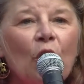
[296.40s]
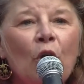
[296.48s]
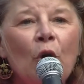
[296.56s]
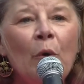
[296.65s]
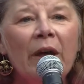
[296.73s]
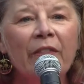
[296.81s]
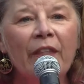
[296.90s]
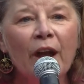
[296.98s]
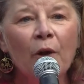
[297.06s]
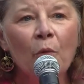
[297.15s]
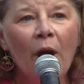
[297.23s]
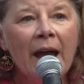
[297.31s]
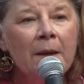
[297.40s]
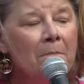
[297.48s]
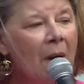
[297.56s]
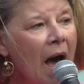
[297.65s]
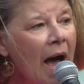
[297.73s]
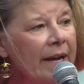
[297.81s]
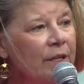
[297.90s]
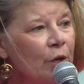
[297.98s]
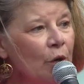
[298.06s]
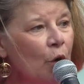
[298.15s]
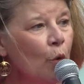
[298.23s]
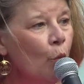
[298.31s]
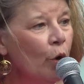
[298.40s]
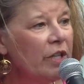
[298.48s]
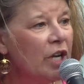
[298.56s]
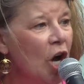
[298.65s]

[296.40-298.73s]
Who in their right mind would